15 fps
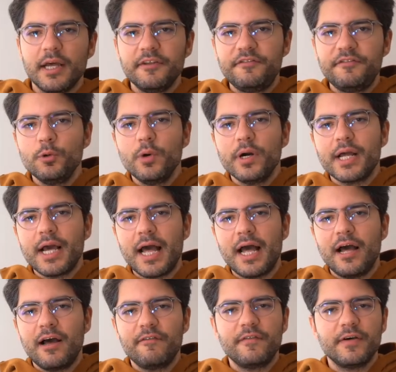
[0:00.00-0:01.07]
And if you wanna
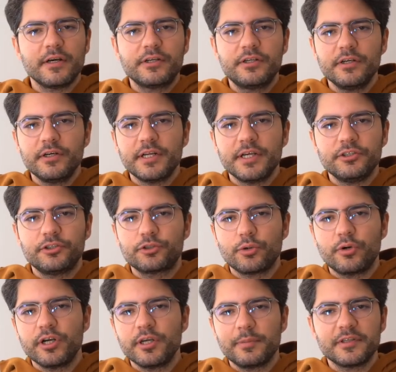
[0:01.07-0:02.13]
have a good,
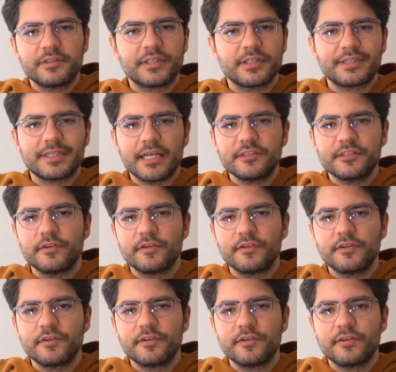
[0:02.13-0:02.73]
enjoyable, successful